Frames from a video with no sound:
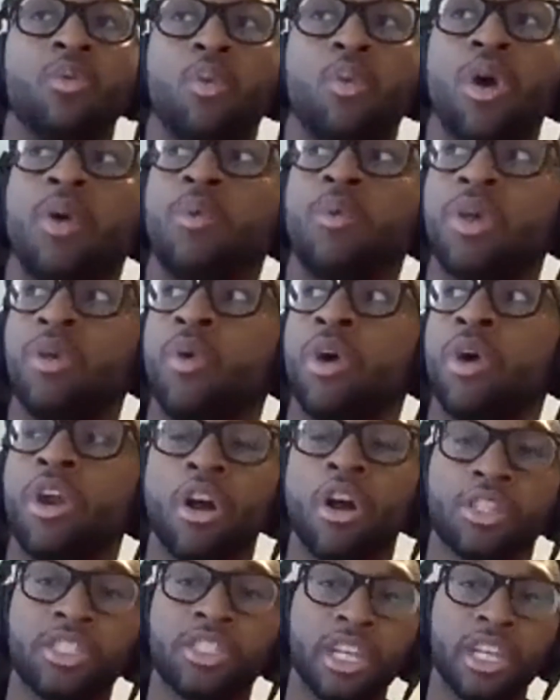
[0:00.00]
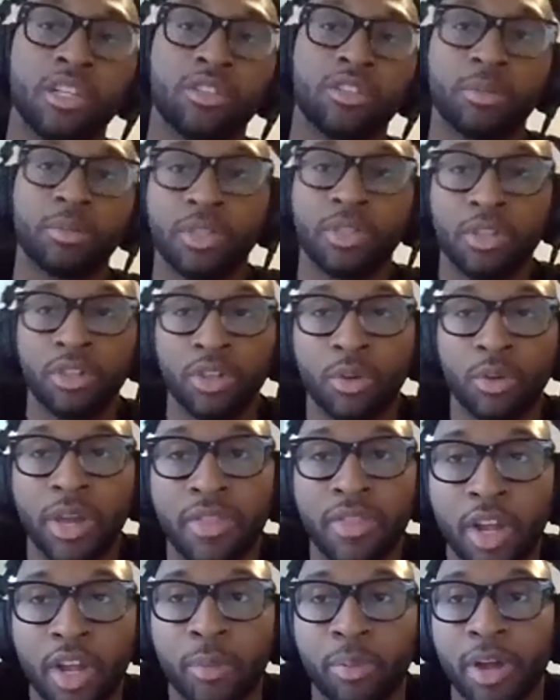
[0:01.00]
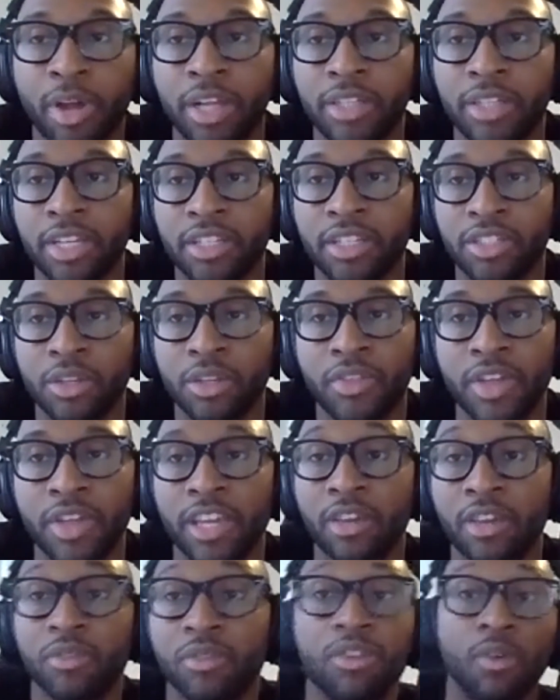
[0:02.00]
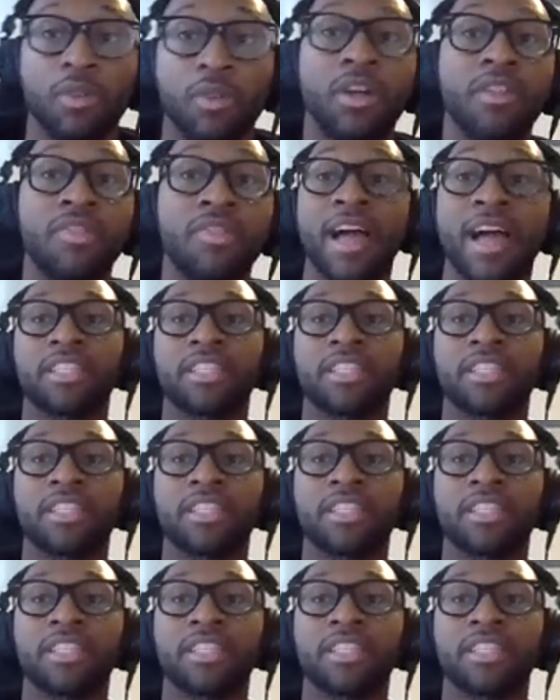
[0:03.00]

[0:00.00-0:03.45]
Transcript: we want our sales reps to do in their process. So thank you. So that to